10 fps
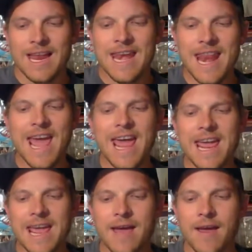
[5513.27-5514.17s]

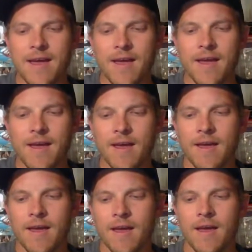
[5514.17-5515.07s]
Nay.
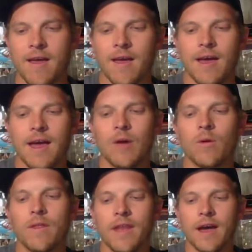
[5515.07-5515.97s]
I
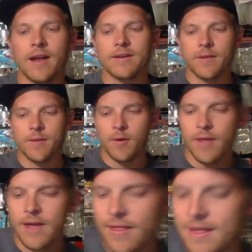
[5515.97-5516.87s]
will not throw
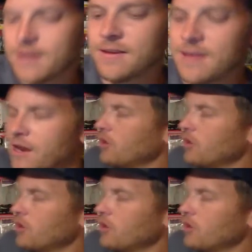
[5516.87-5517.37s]
that. That that